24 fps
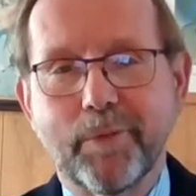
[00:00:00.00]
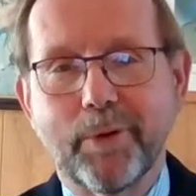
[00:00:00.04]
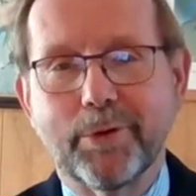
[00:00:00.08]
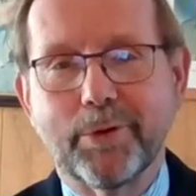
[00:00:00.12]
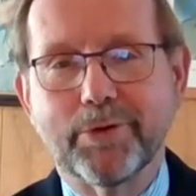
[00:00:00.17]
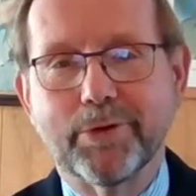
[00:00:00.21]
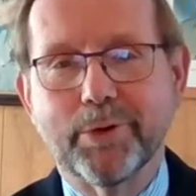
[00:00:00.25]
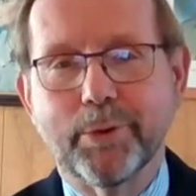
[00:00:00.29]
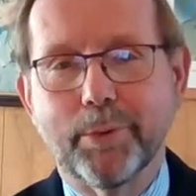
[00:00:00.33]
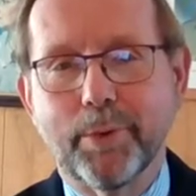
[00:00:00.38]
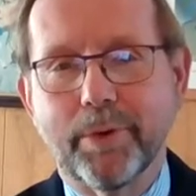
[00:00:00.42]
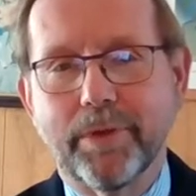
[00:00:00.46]
And
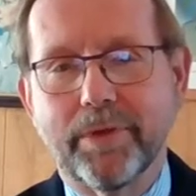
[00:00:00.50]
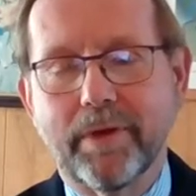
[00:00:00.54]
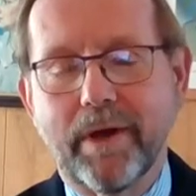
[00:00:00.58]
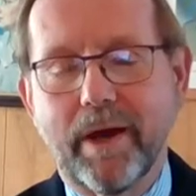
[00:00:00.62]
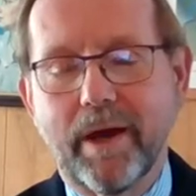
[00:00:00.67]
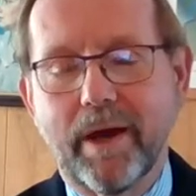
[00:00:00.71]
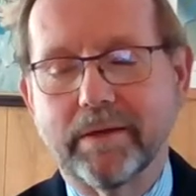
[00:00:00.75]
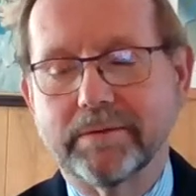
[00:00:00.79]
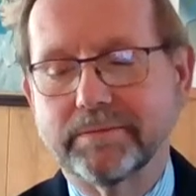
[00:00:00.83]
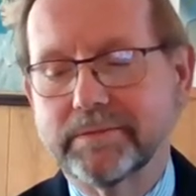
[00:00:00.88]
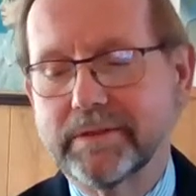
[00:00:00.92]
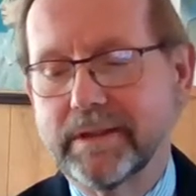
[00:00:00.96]
so with
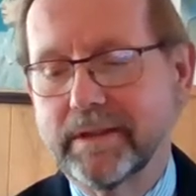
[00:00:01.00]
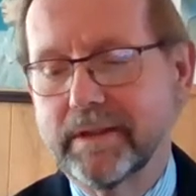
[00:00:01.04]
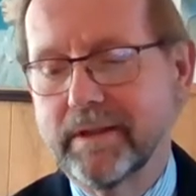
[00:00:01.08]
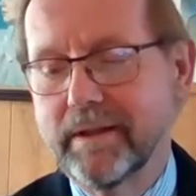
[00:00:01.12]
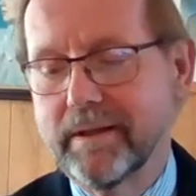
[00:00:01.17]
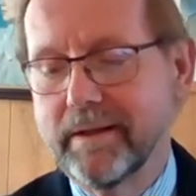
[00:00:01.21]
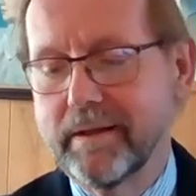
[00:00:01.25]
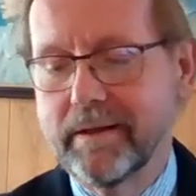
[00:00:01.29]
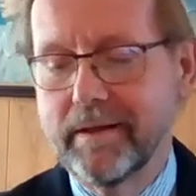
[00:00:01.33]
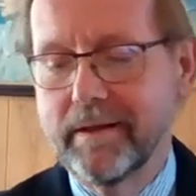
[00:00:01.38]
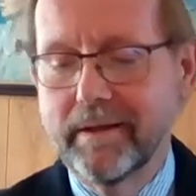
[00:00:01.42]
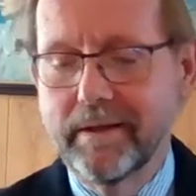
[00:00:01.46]
that,
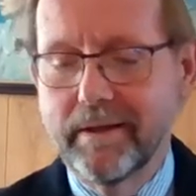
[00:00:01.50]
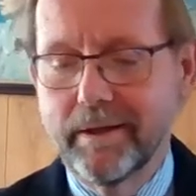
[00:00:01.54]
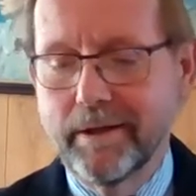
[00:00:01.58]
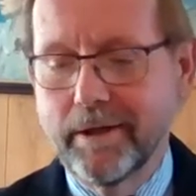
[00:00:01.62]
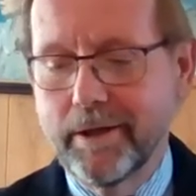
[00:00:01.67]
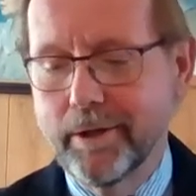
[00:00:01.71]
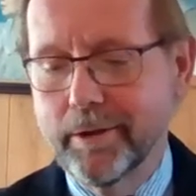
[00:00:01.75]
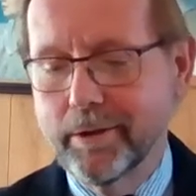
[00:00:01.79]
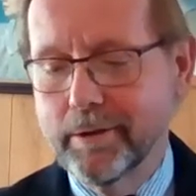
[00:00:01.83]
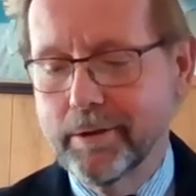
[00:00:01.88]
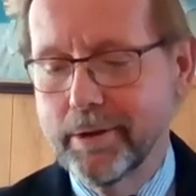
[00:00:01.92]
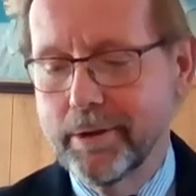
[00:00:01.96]

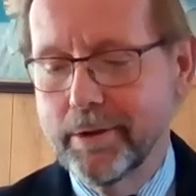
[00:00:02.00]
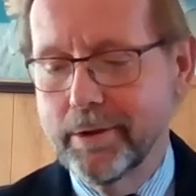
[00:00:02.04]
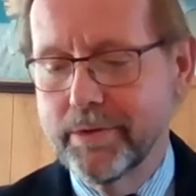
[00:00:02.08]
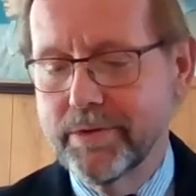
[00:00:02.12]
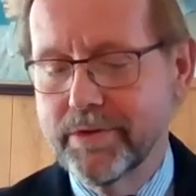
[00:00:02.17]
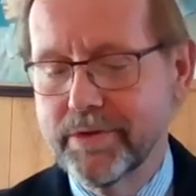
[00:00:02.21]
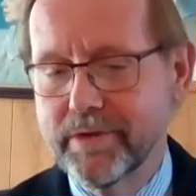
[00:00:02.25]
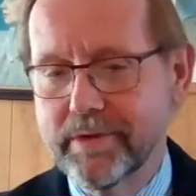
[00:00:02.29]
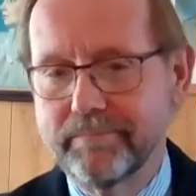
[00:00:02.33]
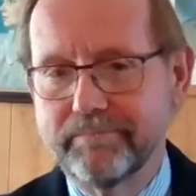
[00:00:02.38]
I'll close